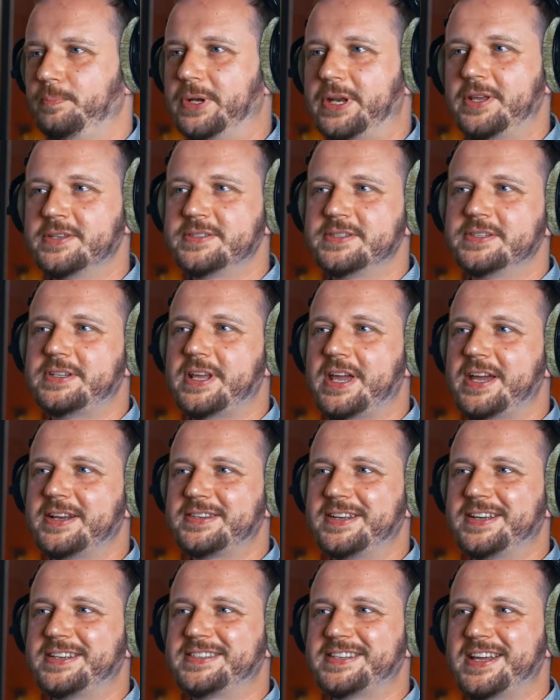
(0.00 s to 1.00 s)
But isn't
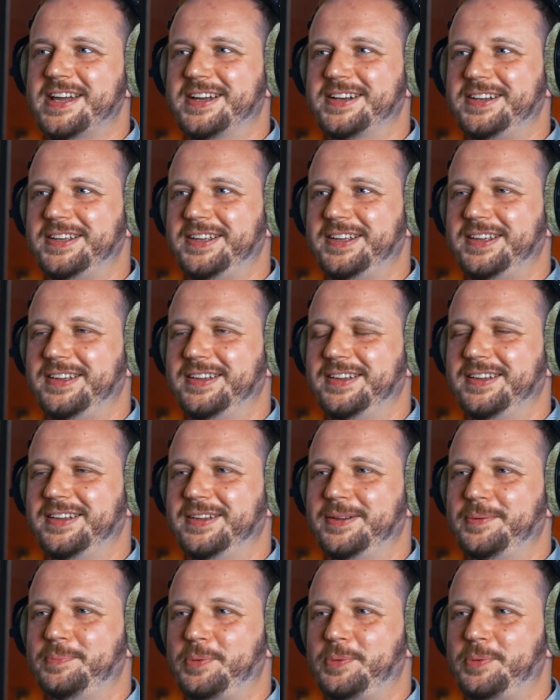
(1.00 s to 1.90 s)
that exactly uh,